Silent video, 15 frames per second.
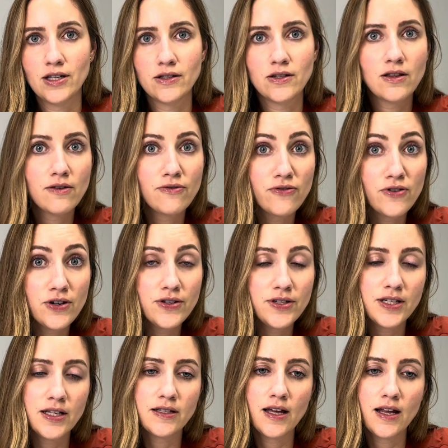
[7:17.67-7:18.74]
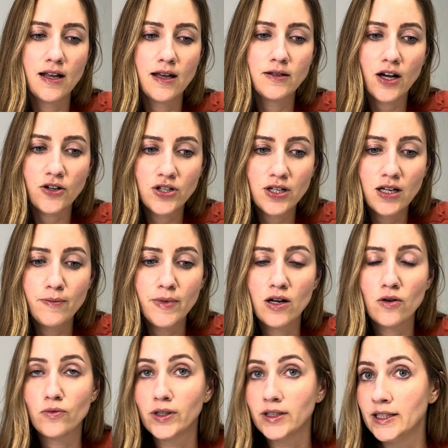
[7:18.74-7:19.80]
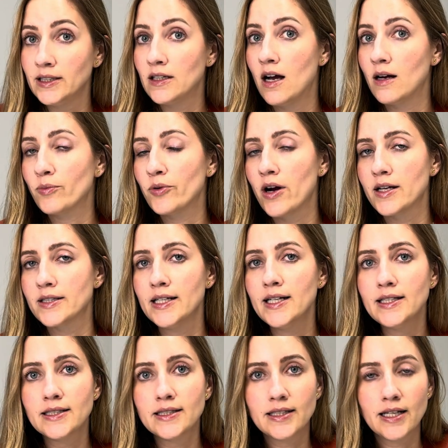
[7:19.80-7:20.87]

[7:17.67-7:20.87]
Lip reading: So the first is that induction can be a really long process.